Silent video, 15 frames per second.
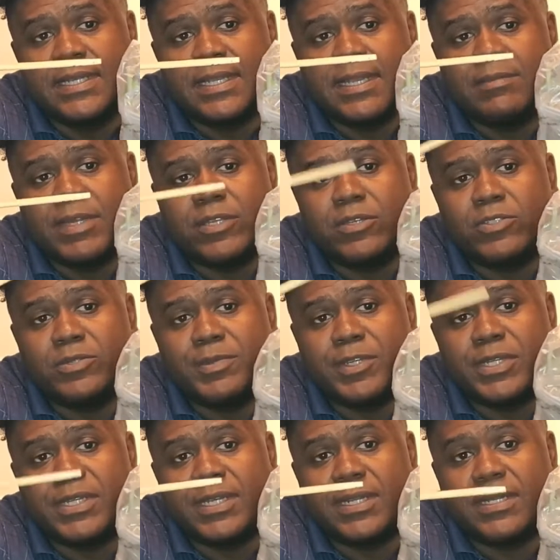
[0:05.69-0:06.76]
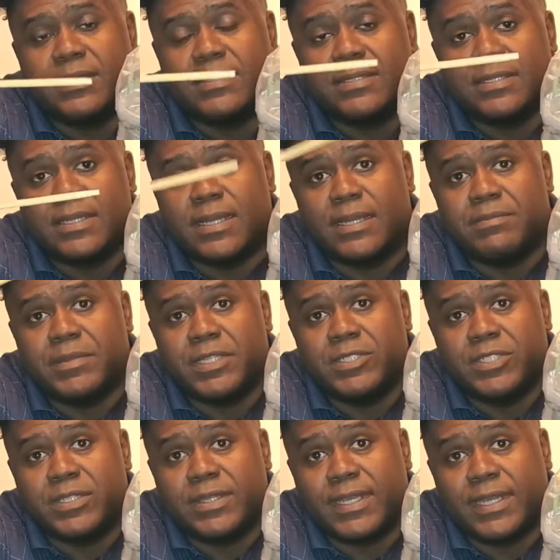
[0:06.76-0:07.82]
in my goji berry cuttings, I
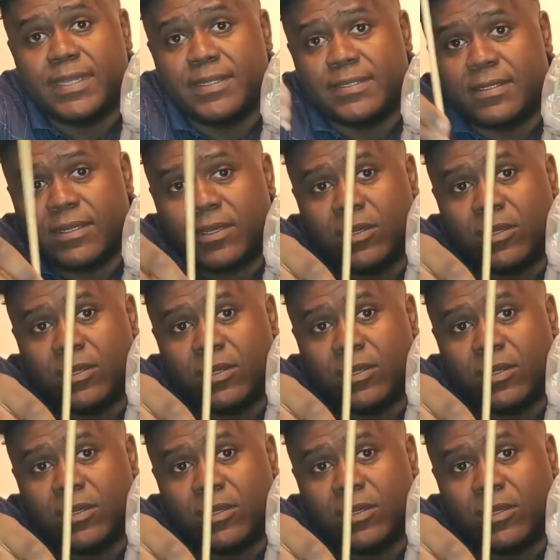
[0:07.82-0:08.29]
mentioned that